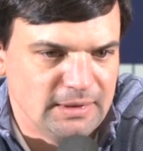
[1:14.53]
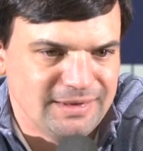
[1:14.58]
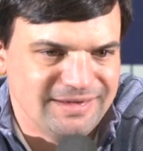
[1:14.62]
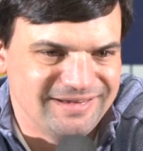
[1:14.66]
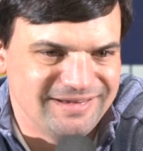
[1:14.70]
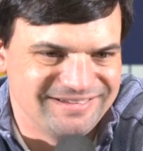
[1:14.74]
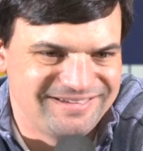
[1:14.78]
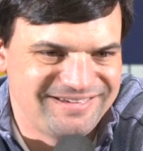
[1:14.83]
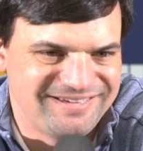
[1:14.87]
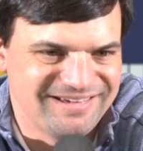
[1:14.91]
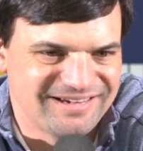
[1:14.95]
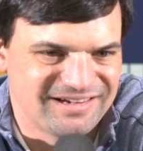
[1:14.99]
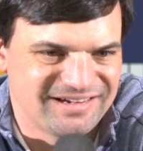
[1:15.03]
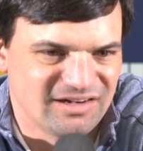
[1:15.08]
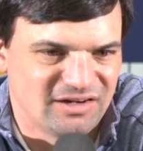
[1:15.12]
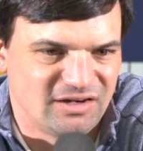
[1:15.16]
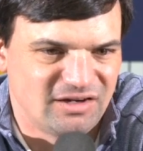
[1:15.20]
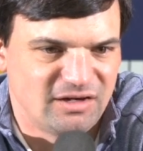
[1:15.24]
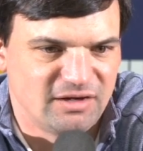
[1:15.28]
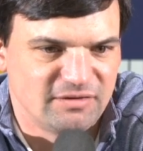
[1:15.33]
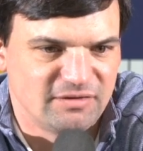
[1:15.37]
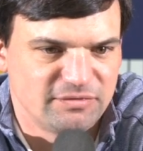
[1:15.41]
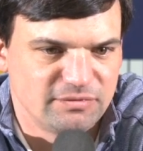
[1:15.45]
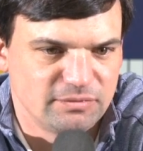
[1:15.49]
in
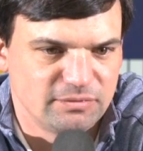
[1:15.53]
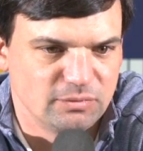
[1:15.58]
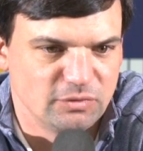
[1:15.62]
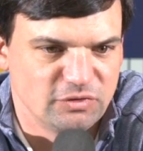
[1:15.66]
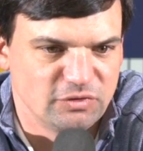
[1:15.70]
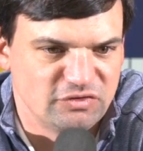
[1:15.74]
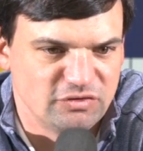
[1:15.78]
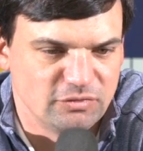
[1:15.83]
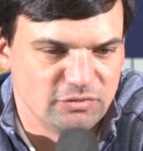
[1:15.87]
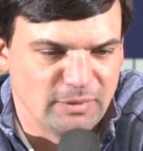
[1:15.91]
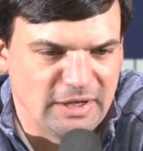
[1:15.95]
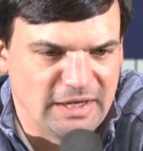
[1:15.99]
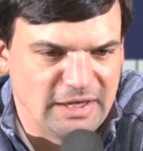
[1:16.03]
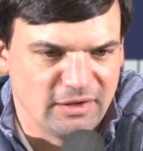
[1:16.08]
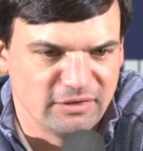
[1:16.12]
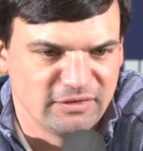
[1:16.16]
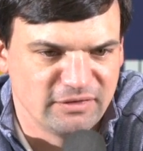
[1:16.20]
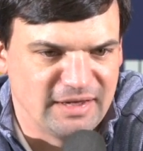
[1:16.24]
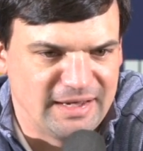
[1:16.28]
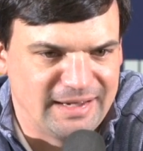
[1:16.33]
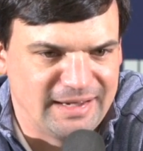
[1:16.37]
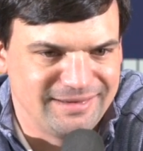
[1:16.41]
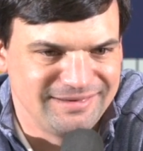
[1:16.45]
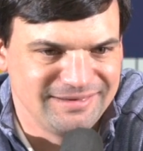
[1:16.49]
kickoff, which Jamal
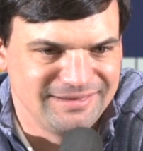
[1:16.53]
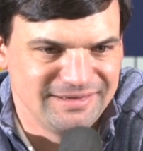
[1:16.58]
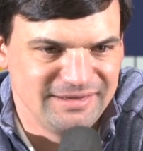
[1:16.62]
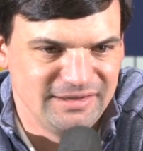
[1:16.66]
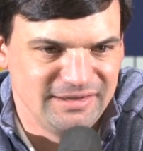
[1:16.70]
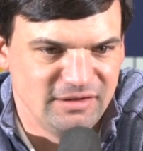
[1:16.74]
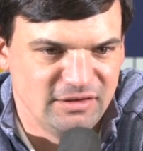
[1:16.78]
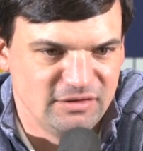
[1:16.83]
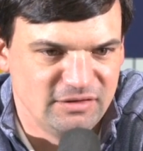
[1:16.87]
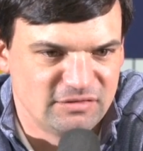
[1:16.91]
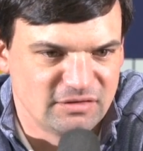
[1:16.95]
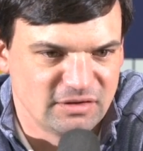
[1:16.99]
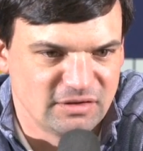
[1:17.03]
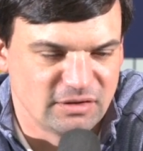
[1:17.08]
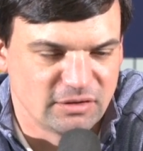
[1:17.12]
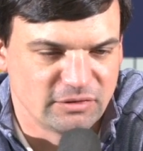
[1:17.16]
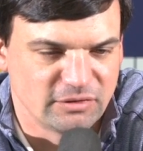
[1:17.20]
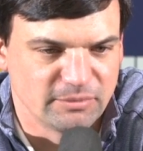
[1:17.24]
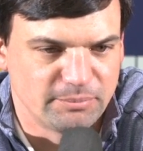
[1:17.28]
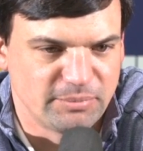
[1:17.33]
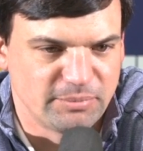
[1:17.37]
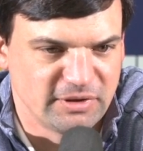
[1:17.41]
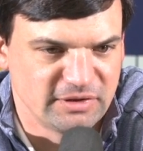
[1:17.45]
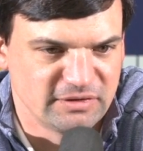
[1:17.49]
Dye leads, and
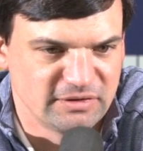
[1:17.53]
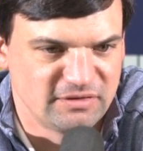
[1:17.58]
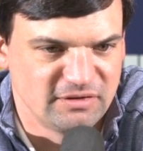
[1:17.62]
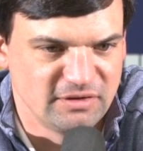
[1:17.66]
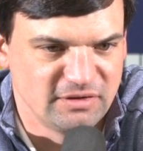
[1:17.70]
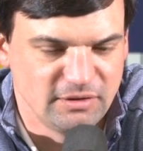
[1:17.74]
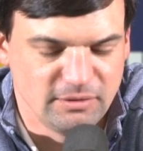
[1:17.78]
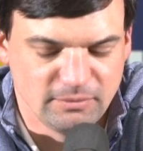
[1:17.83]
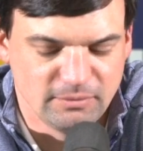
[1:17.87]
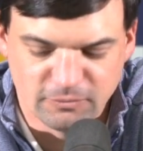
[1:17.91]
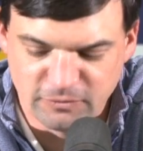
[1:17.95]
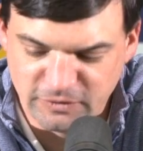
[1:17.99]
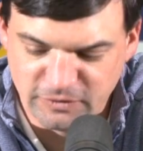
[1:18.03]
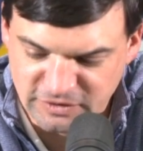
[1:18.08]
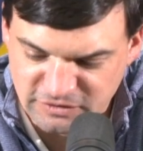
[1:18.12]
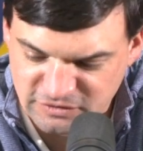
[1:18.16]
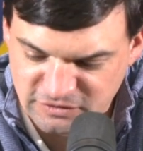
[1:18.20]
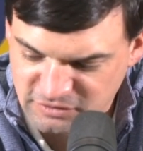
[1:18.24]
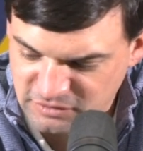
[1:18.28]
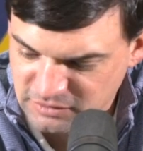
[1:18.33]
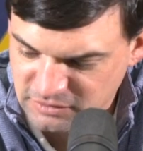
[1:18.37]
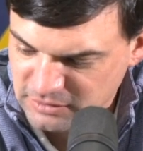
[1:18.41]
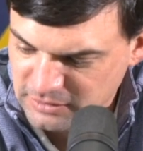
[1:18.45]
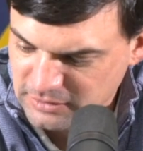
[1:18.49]
on the punt team,
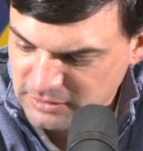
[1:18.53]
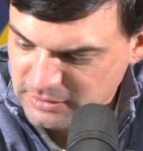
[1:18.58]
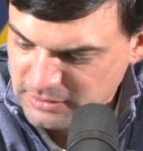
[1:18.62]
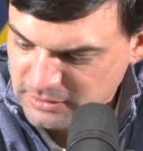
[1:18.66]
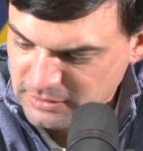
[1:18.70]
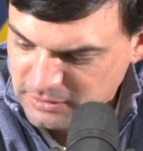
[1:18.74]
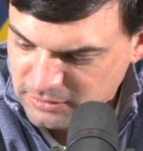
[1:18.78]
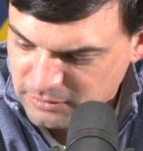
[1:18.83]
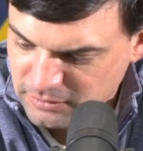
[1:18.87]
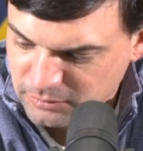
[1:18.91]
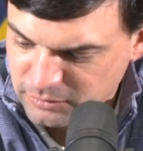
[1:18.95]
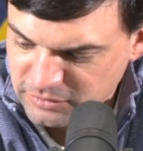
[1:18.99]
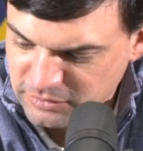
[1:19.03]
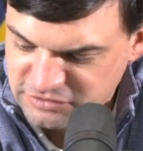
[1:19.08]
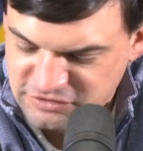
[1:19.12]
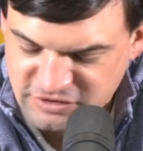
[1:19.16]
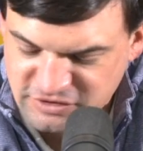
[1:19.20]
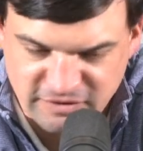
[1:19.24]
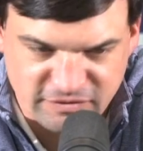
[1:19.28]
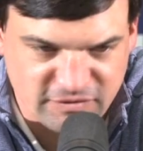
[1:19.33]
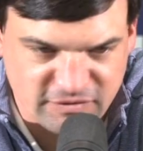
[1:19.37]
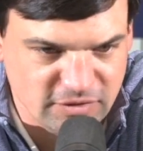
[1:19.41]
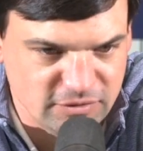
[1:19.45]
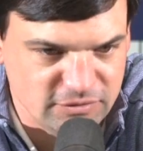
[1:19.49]
which with
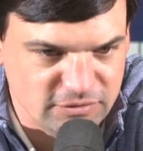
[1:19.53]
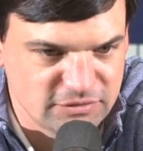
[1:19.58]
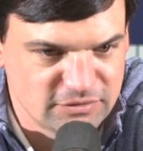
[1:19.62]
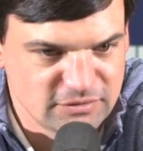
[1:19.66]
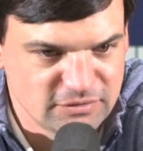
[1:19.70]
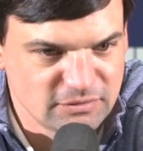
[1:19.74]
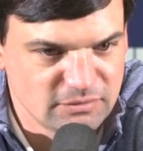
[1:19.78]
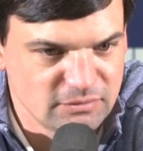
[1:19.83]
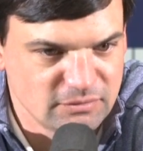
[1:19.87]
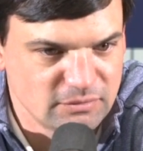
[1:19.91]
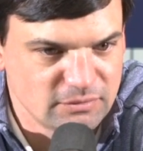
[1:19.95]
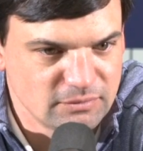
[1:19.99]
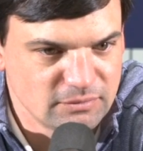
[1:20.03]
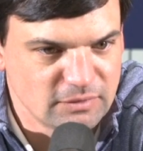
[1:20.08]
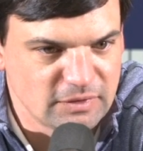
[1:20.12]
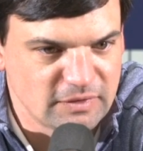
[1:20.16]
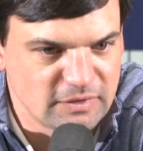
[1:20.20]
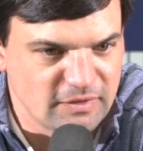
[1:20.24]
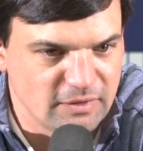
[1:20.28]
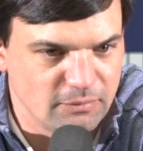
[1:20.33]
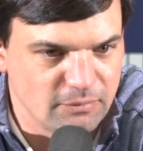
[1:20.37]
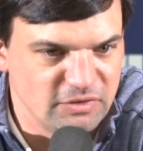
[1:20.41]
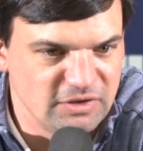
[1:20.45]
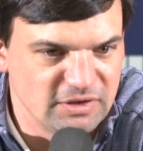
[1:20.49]
Jeff Kuntz, I
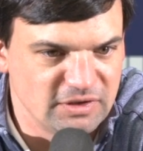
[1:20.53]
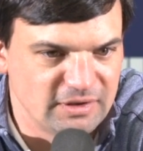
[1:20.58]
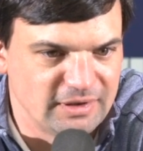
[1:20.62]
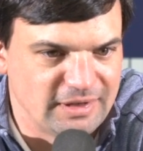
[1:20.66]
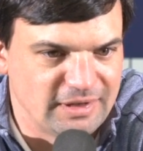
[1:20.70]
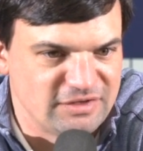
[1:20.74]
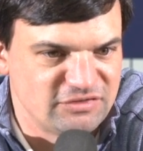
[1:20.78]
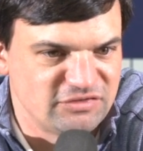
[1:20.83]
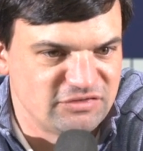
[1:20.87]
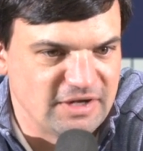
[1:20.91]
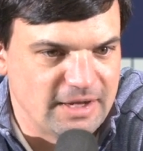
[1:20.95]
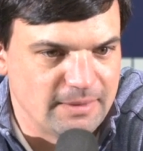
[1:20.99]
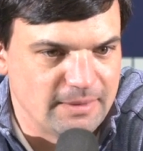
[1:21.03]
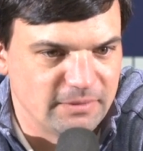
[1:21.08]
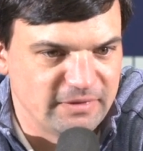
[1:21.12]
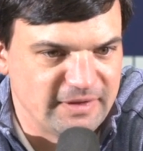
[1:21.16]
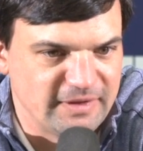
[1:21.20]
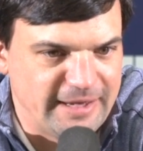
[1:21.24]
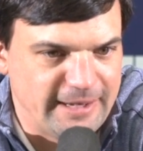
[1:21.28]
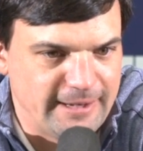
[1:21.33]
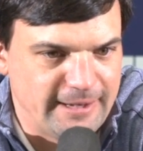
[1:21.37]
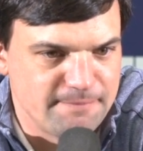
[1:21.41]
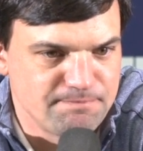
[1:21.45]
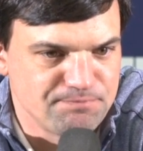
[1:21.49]
thought we did a nice job with
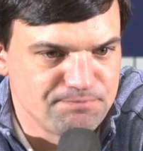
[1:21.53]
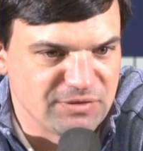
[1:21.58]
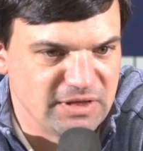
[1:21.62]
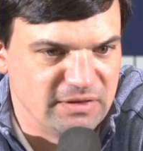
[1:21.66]
that.